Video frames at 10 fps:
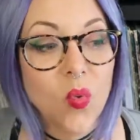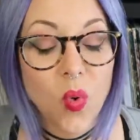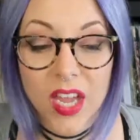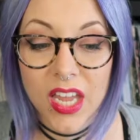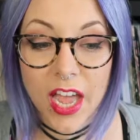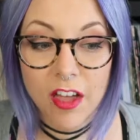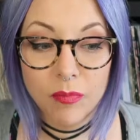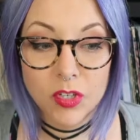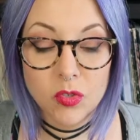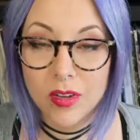We
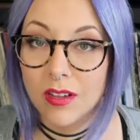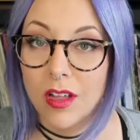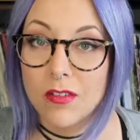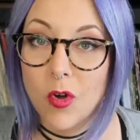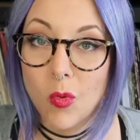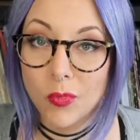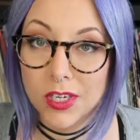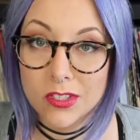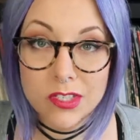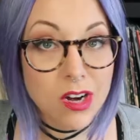have been doing a lot of home
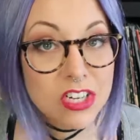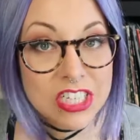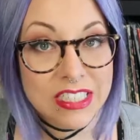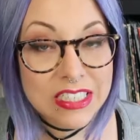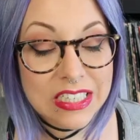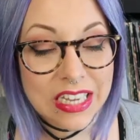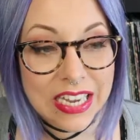reconstruction,